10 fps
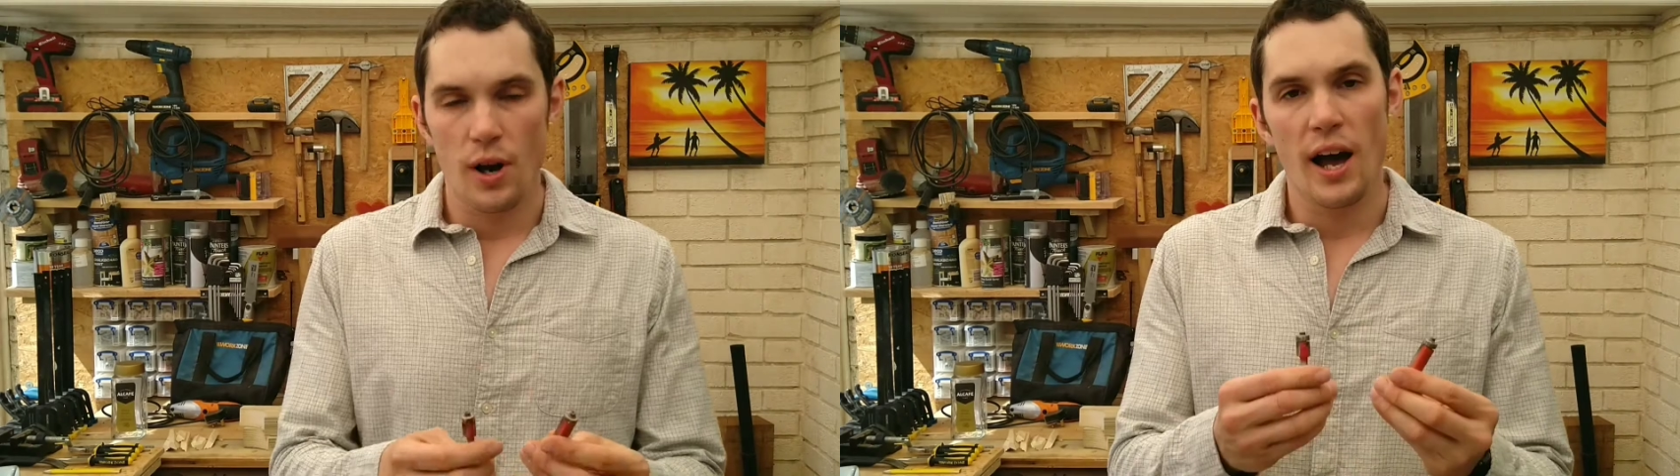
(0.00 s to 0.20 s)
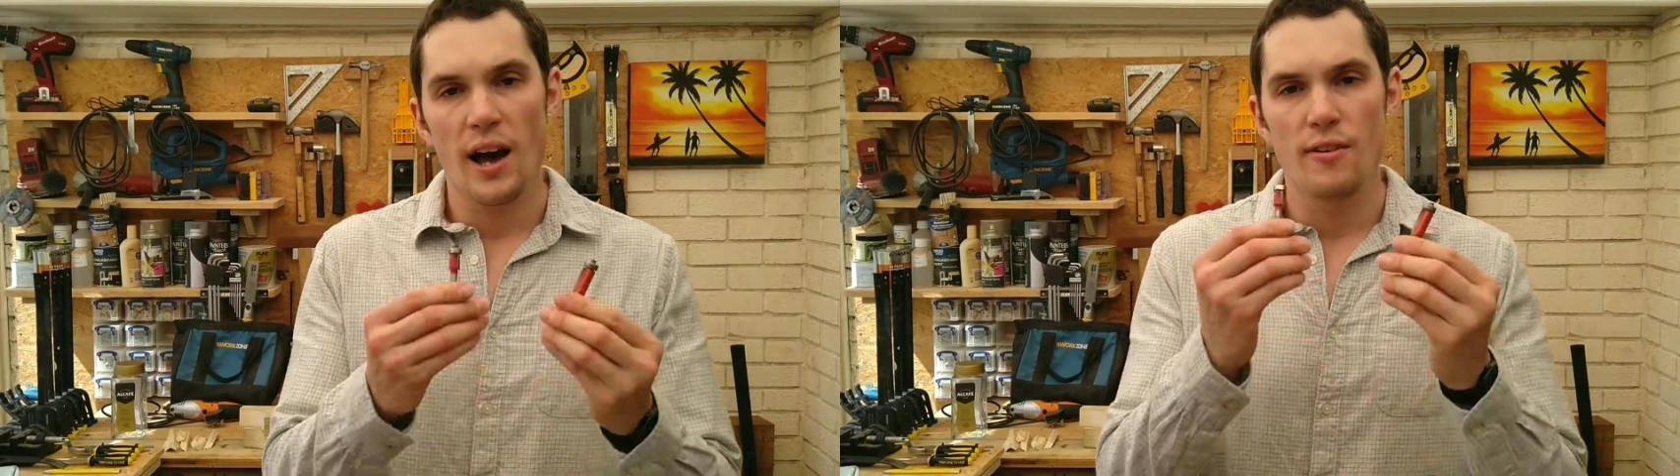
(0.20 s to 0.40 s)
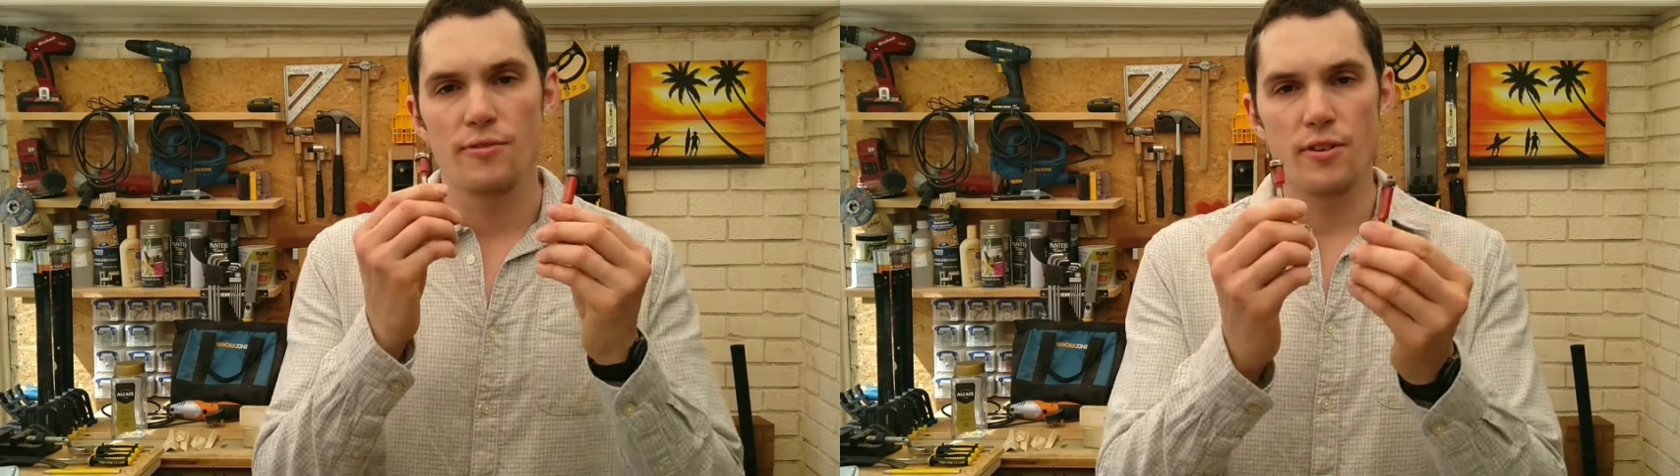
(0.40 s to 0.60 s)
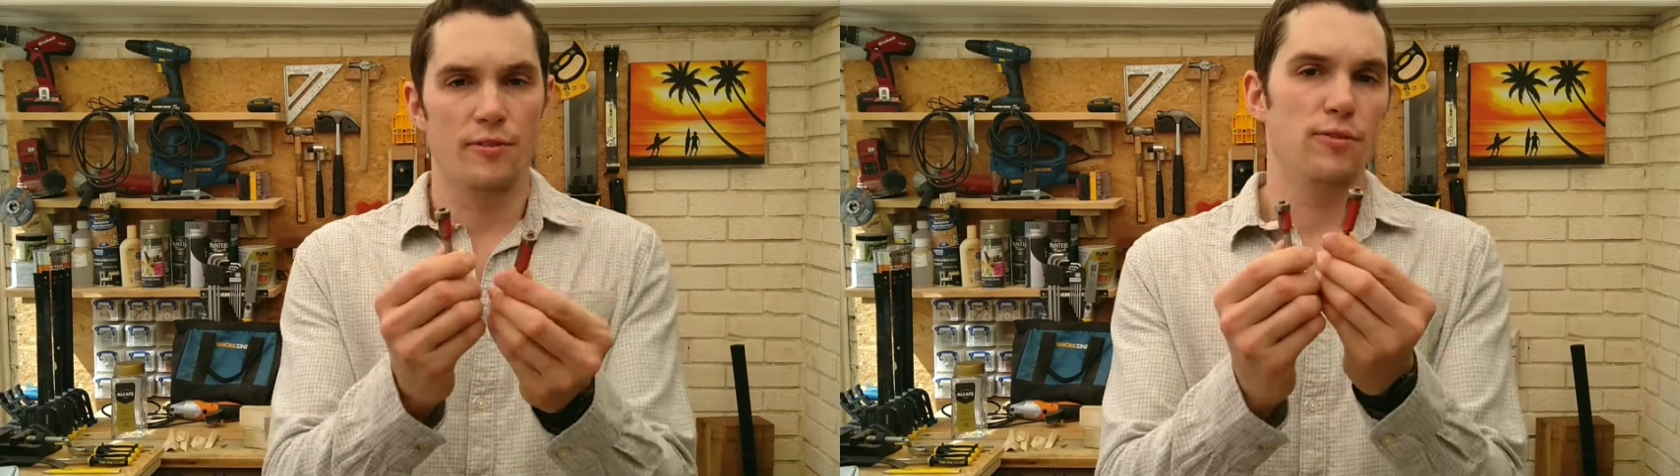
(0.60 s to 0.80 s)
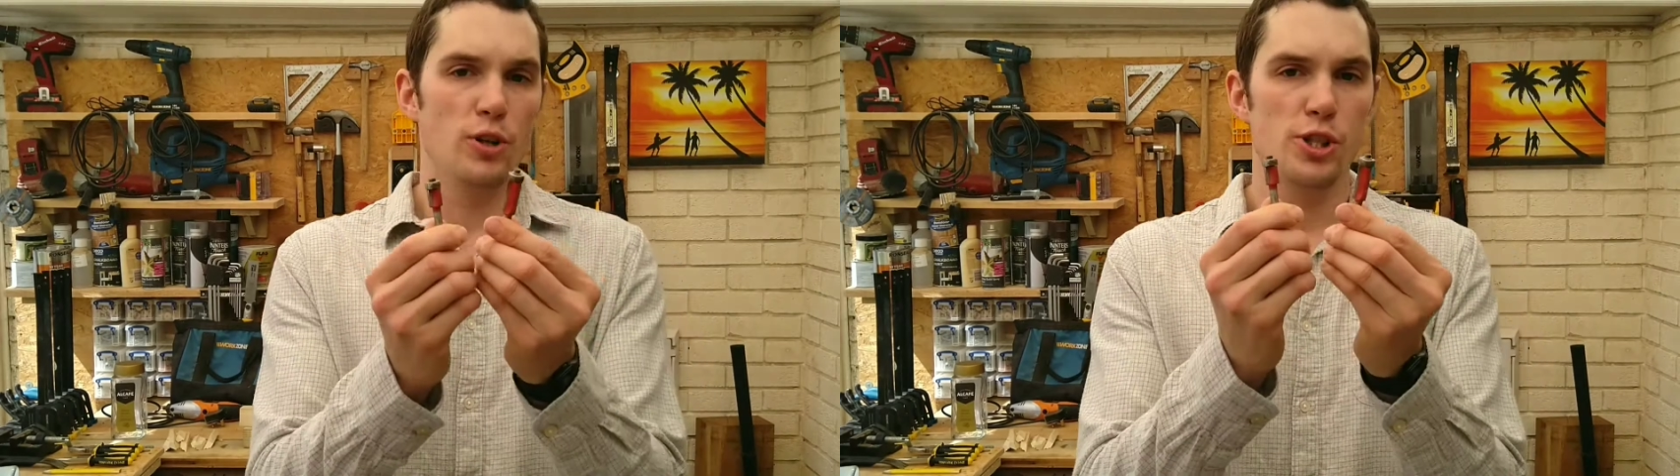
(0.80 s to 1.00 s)
have
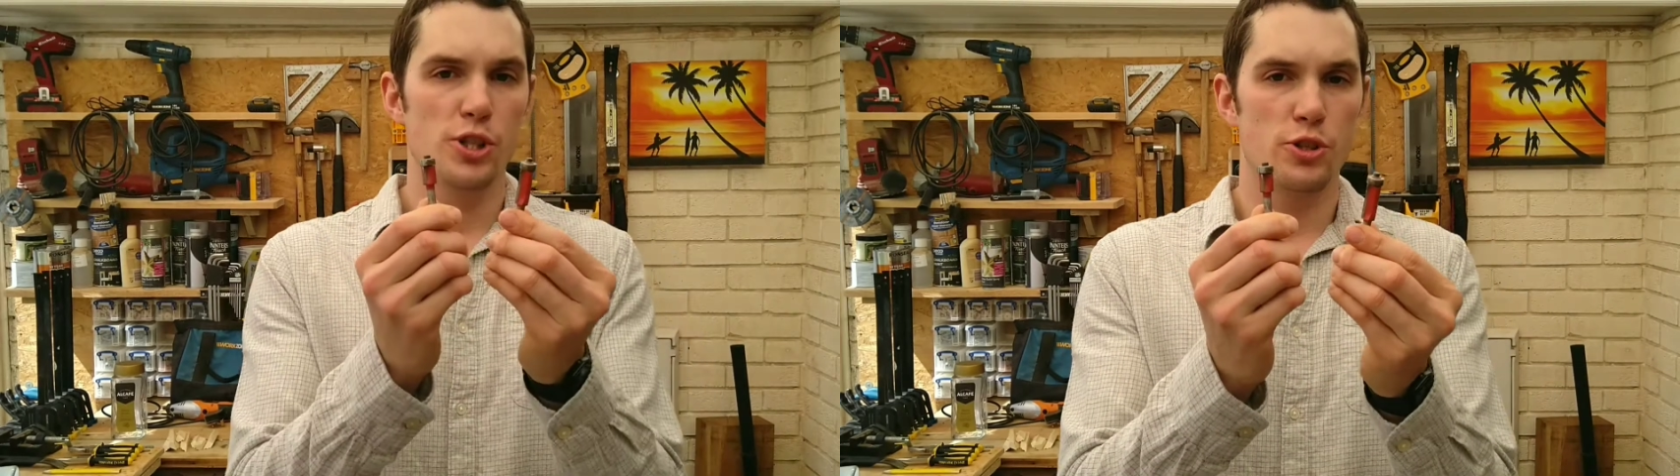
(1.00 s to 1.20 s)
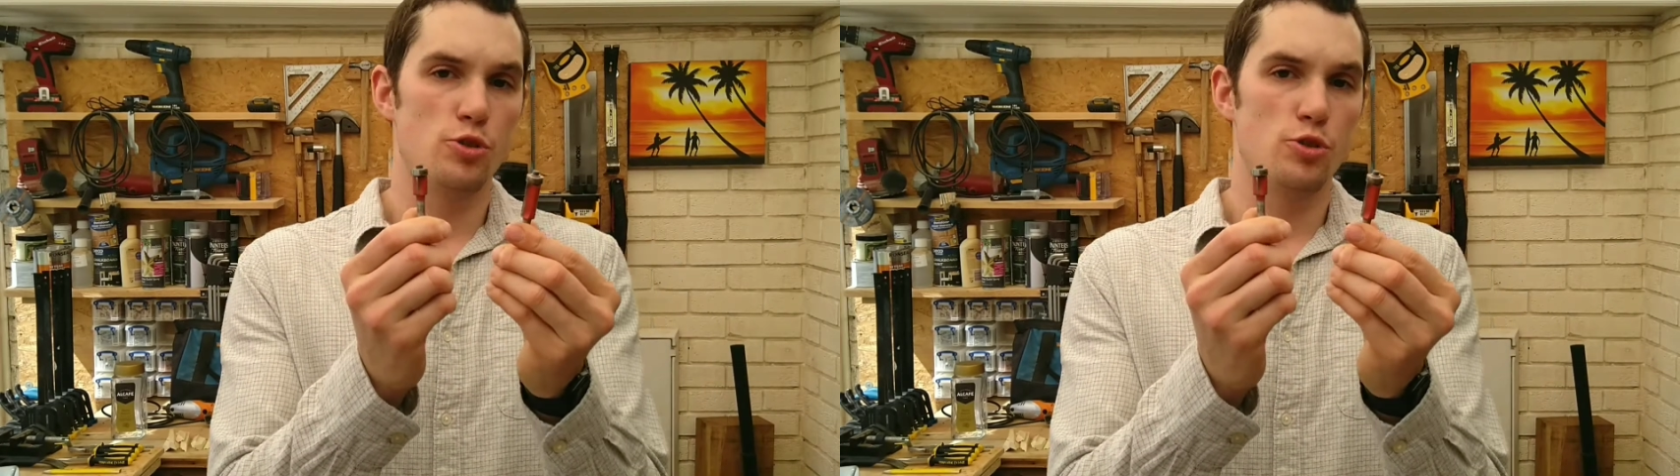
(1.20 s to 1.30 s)
flush